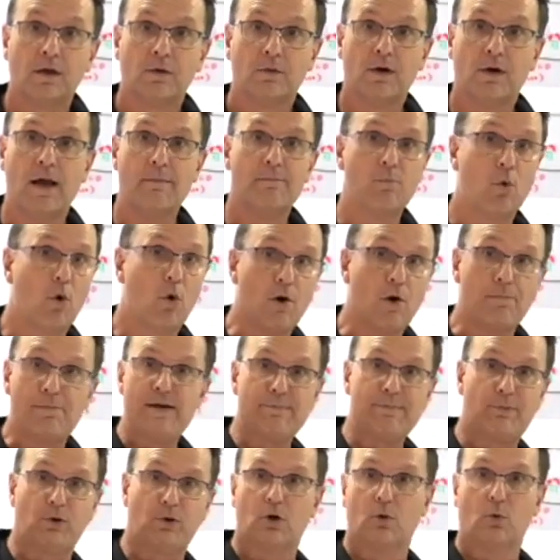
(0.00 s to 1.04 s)
right? More
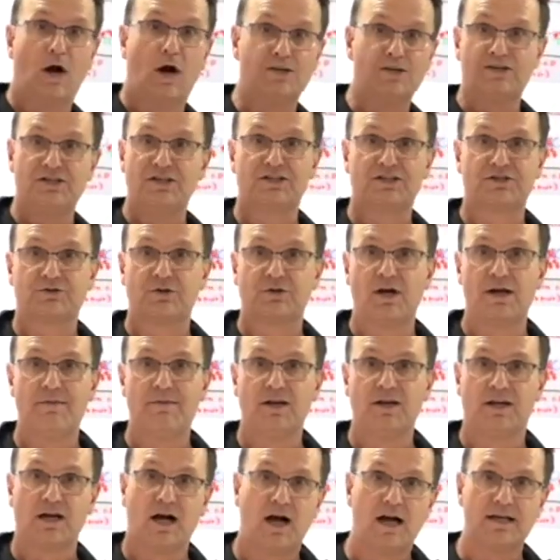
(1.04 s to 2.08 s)
people are watching
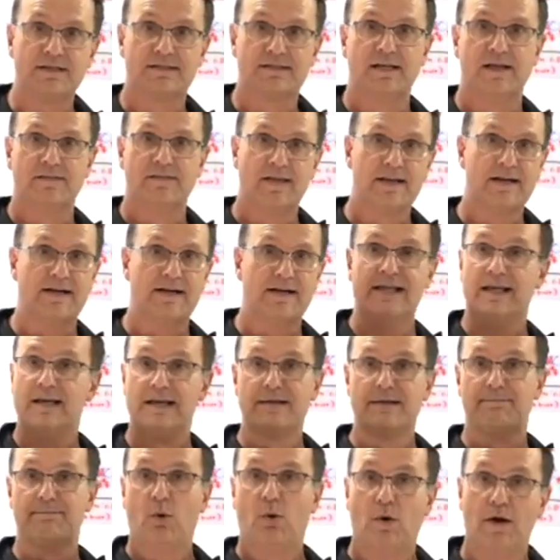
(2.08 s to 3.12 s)
streaming content than at
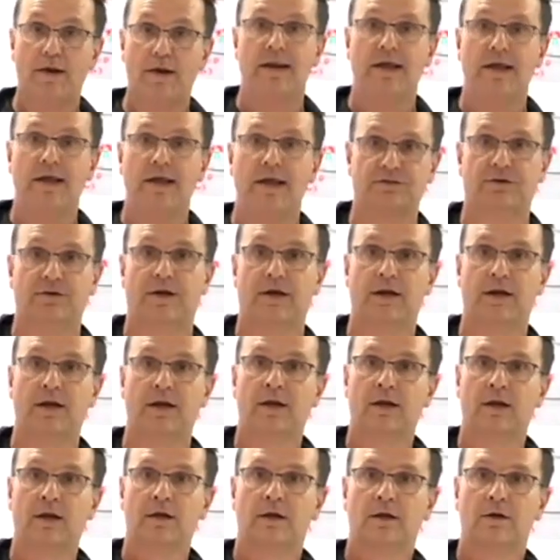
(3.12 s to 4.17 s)
any point in history
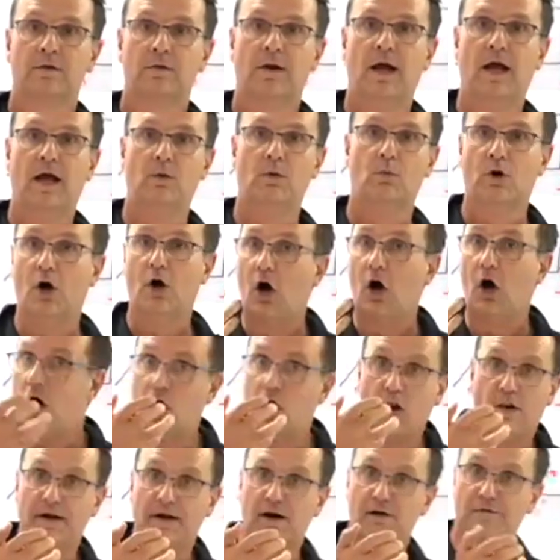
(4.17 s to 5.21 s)
right? We're
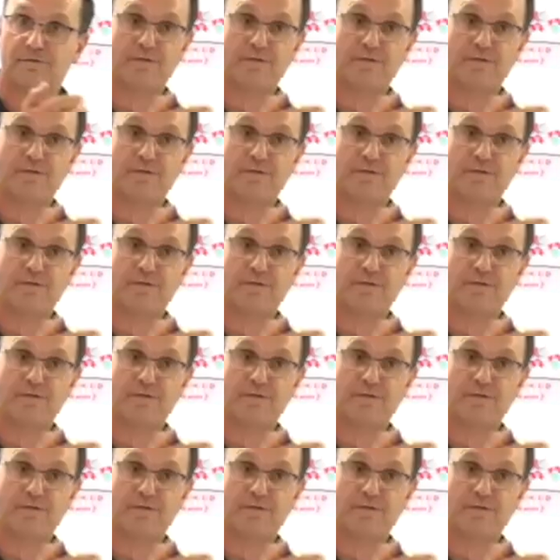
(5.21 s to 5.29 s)
all in our